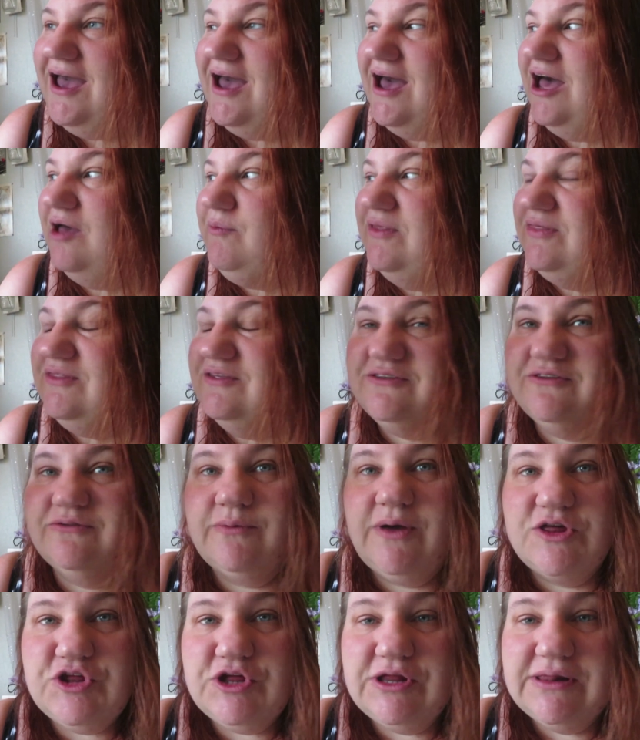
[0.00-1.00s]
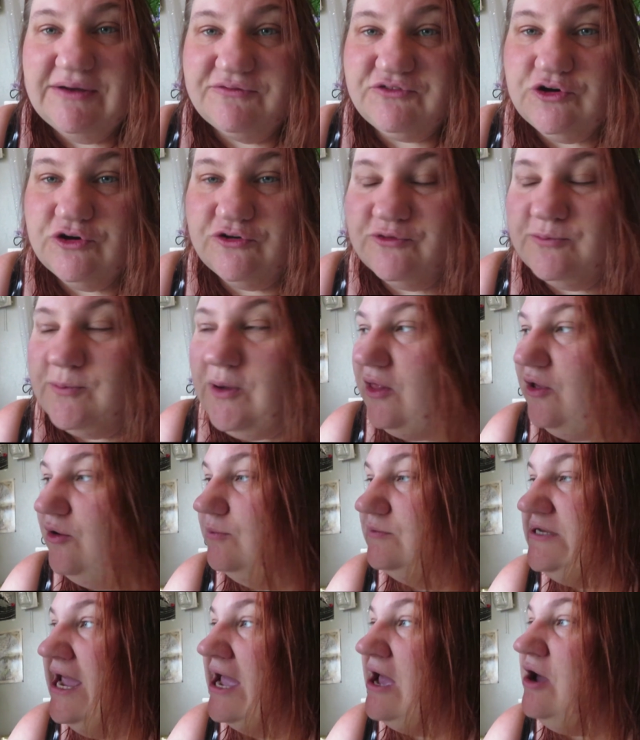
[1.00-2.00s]
Um, and this is why she left her small
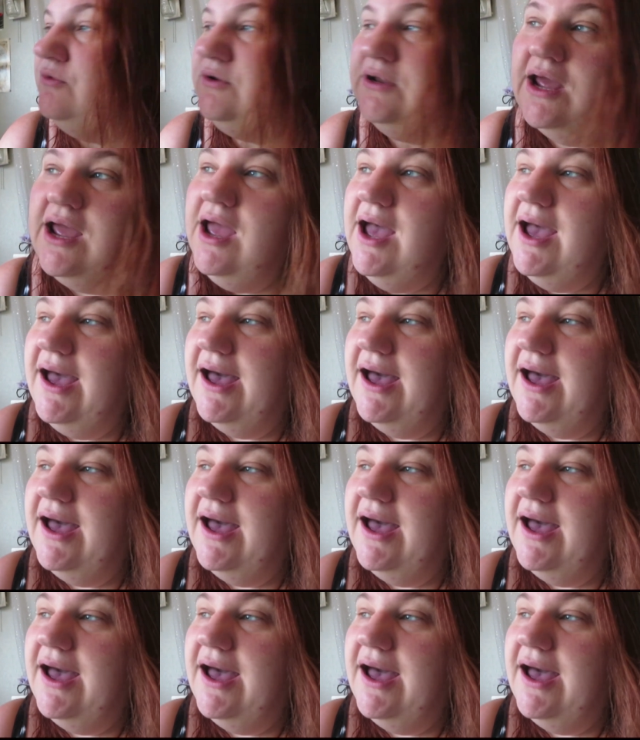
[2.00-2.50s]
hometown